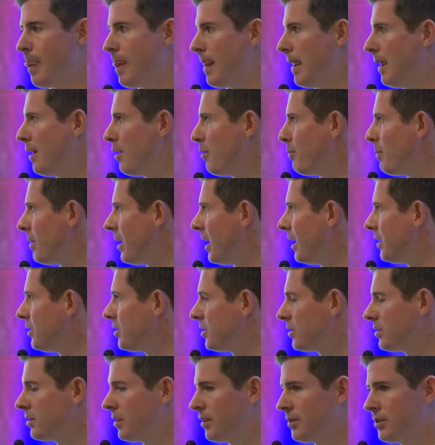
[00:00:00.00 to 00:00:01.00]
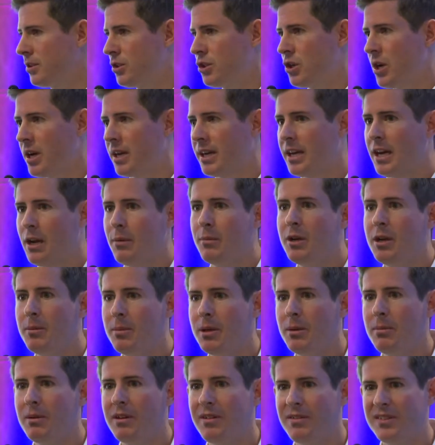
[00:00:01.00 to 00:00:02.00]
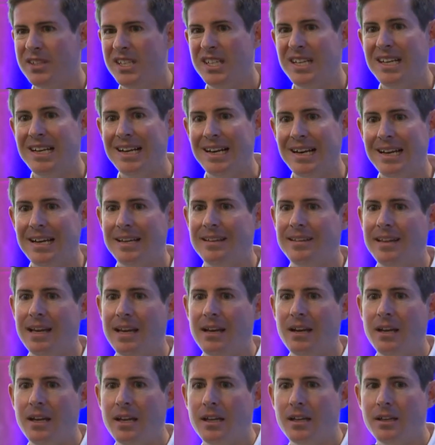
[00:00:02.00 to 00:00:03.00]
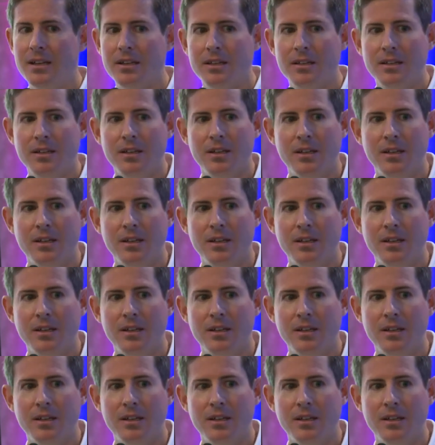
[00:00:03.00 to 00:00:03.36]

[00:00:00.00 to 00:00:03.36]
and just start to track how many people actually click that link.